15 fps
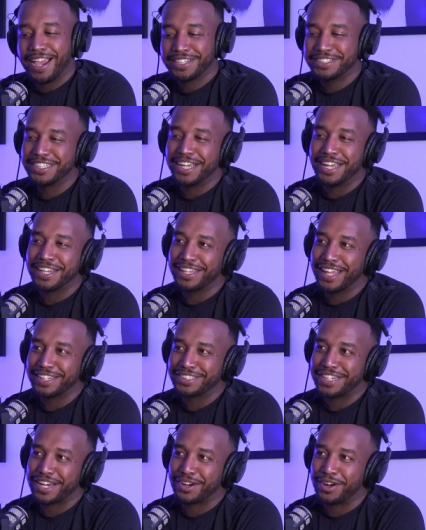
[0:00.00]
actually kind of
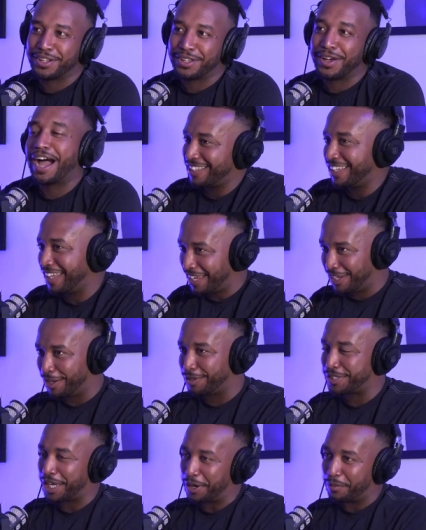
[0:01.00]
like Jack Harlow. I think
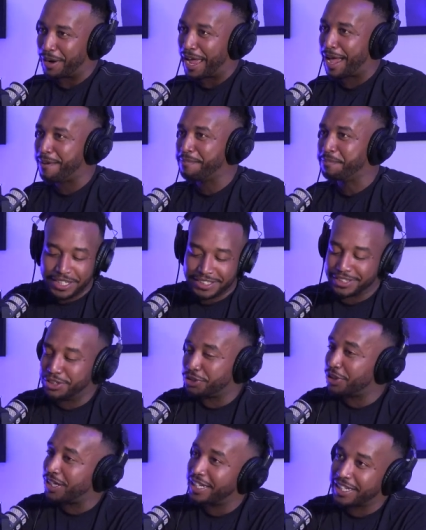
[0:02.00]
he knows how to rap. He
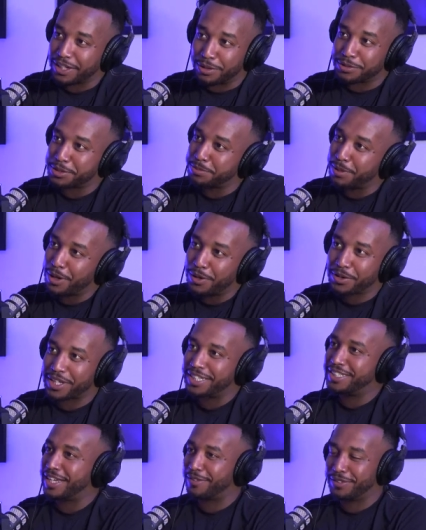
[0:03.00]
doesn't drink, he don't
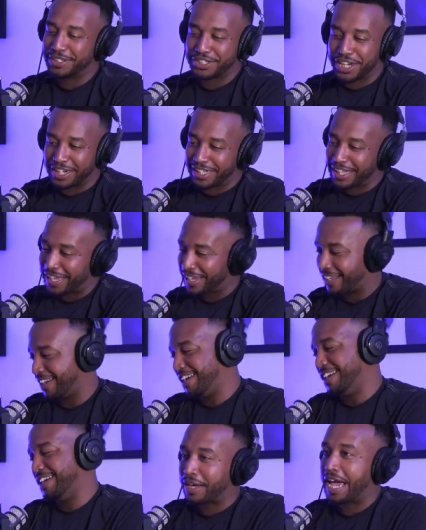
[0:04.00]
smoke. He's mm -hmm. definitely trying to
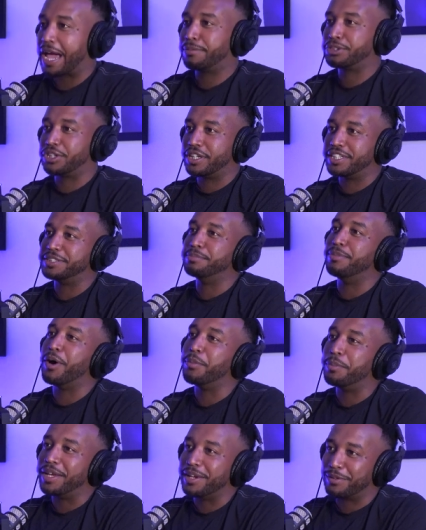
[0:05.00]
like capture his
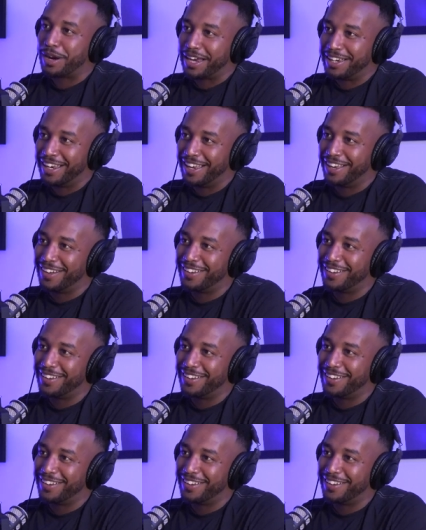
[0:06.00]
moment right now.